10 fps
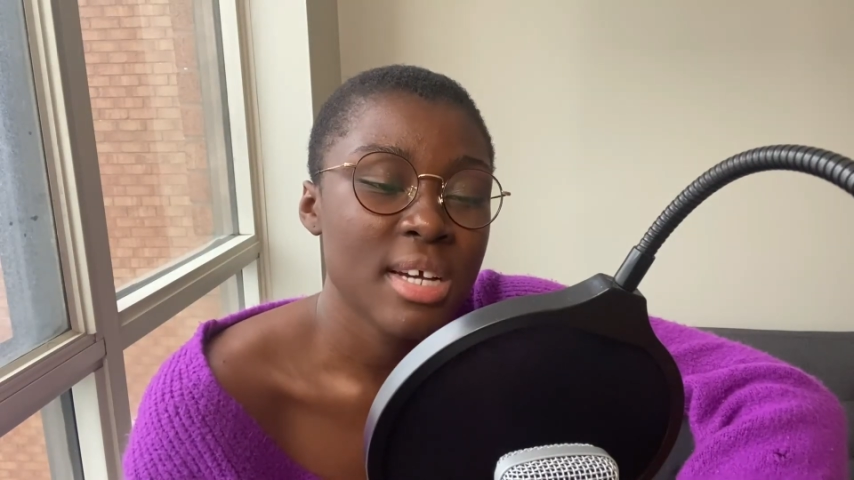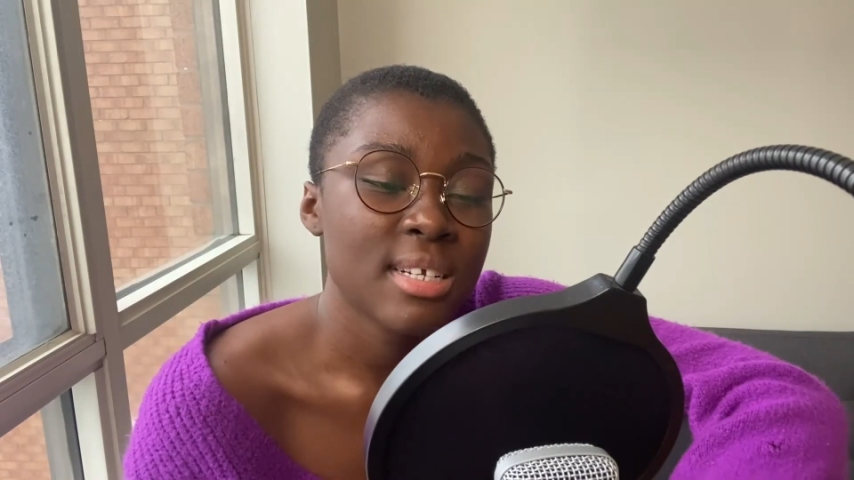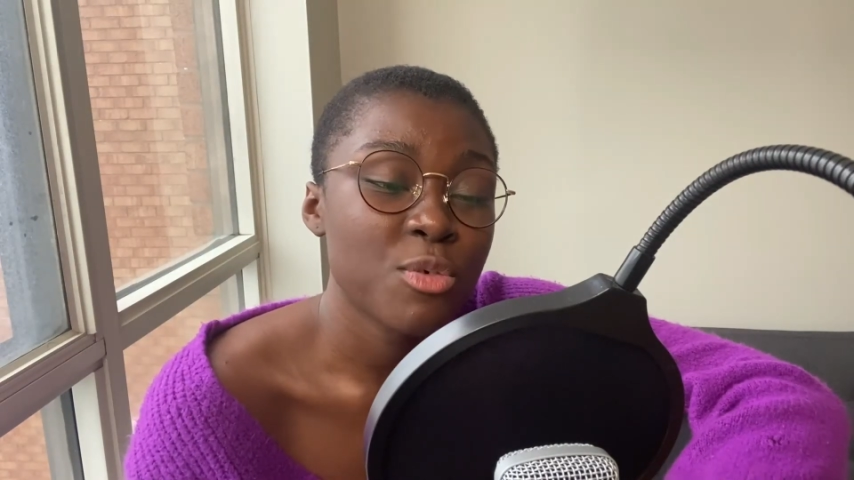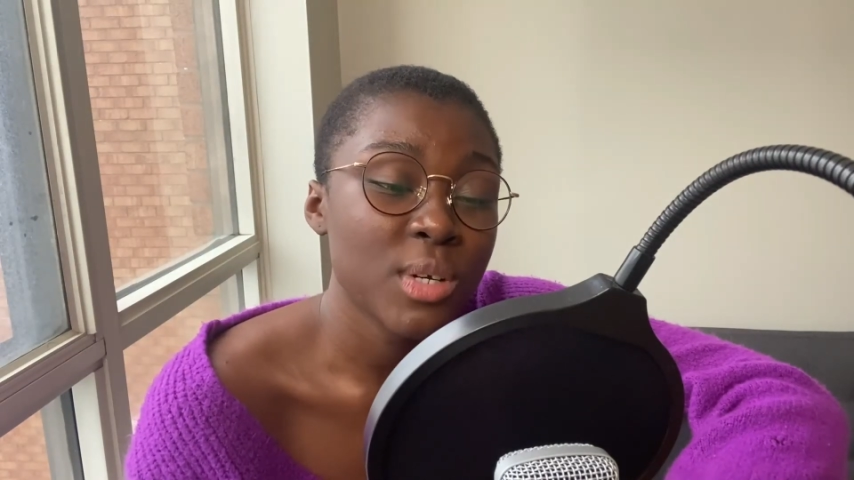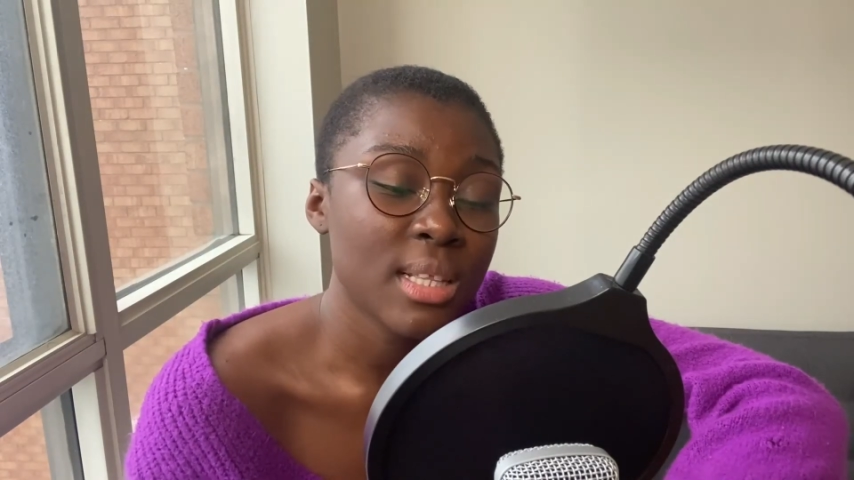
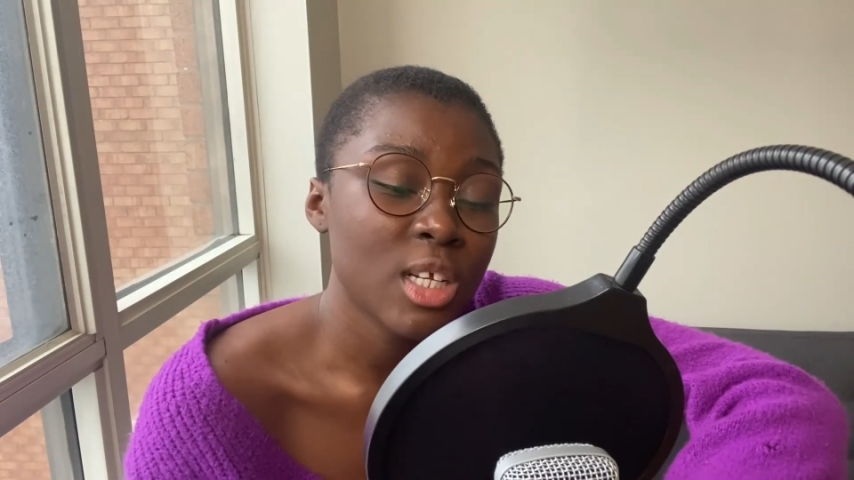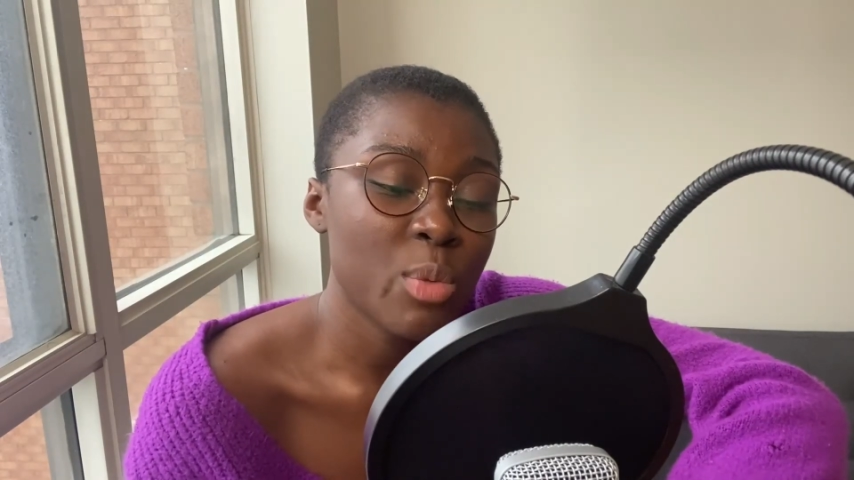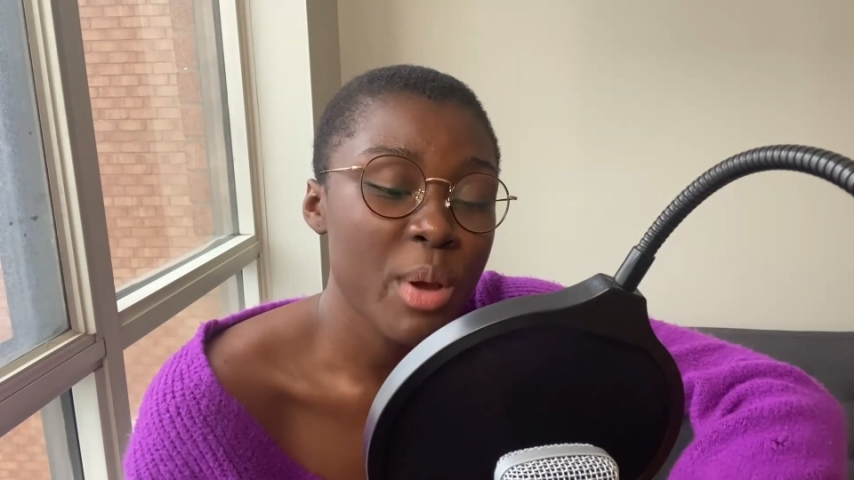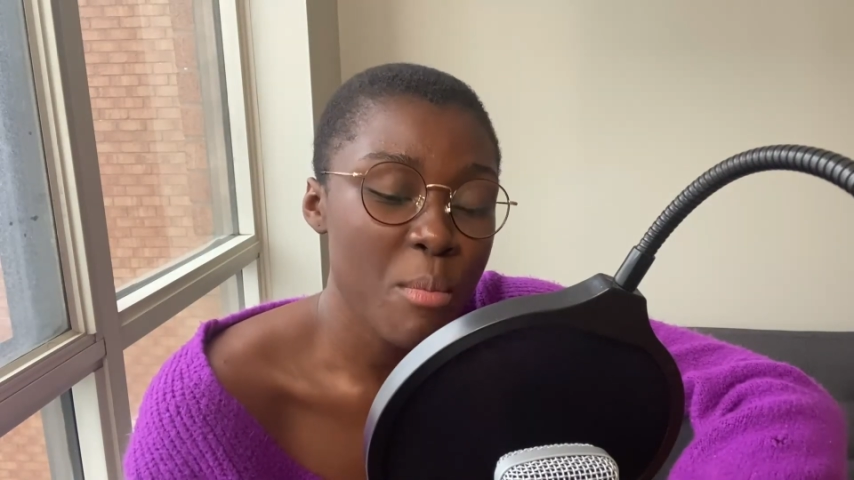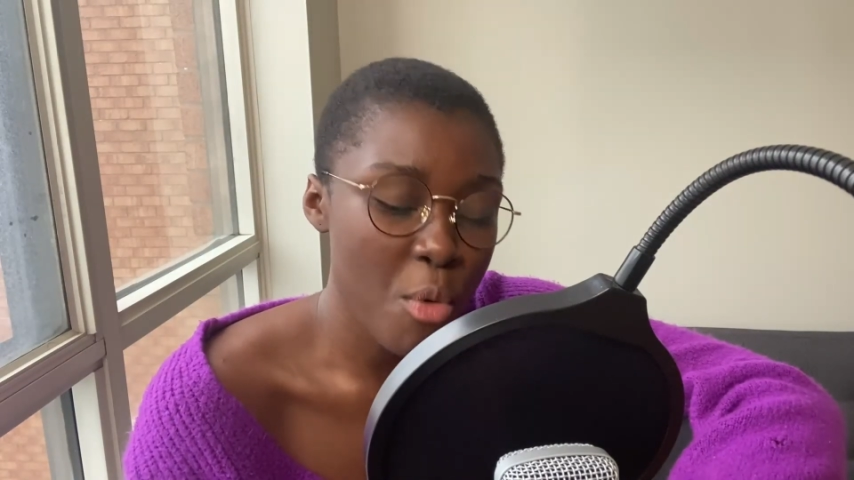to read a little
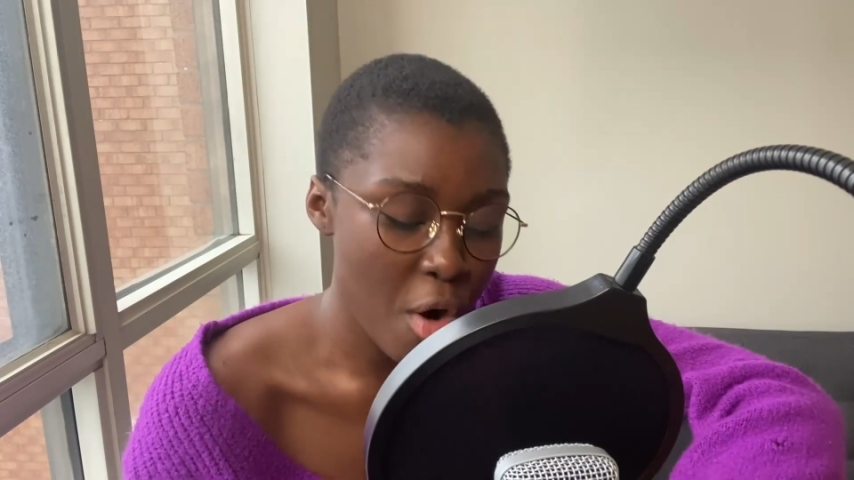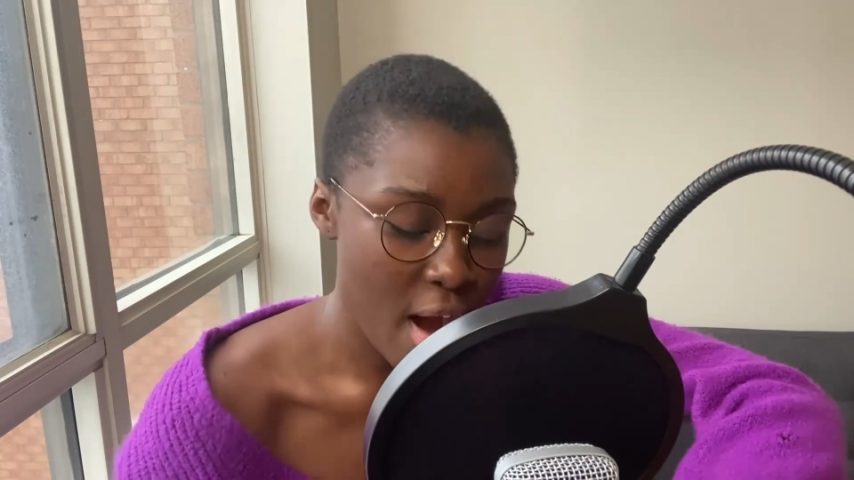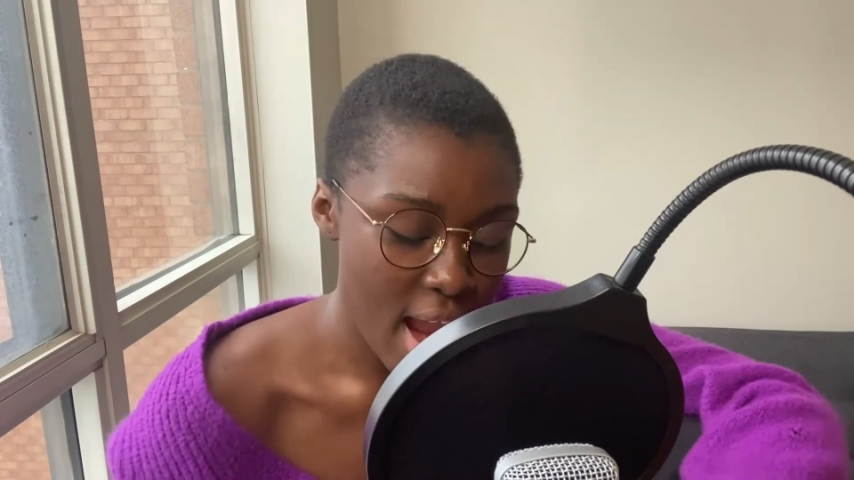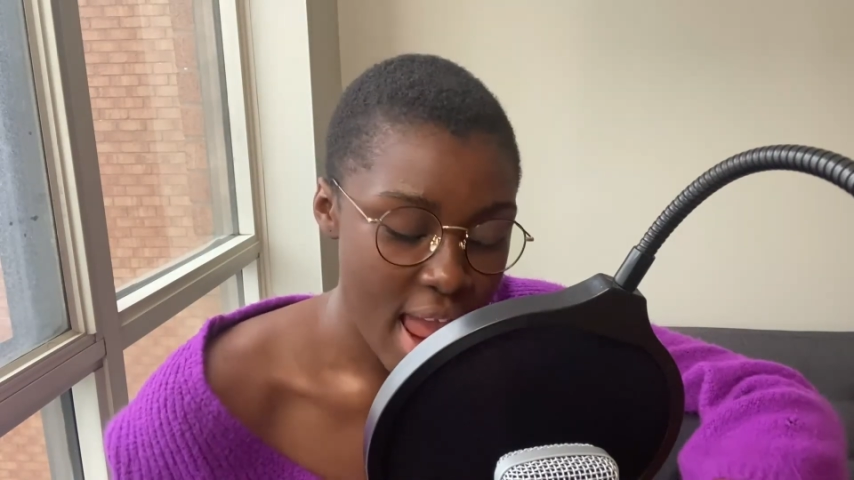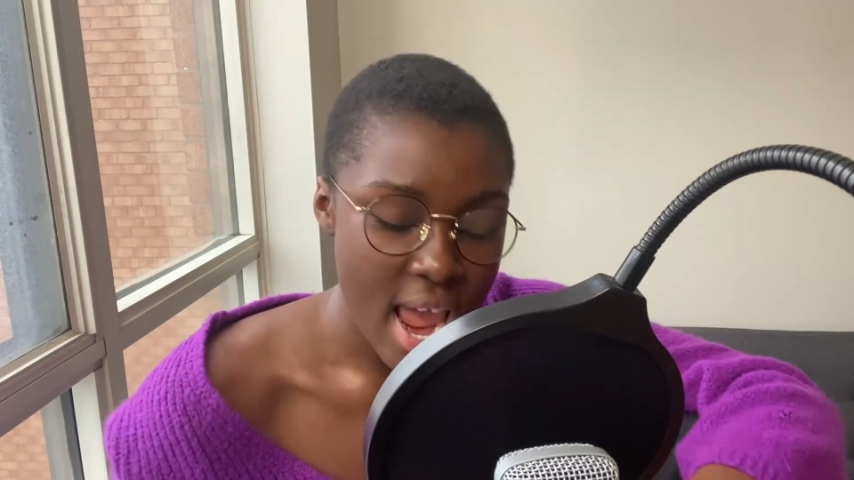bit more.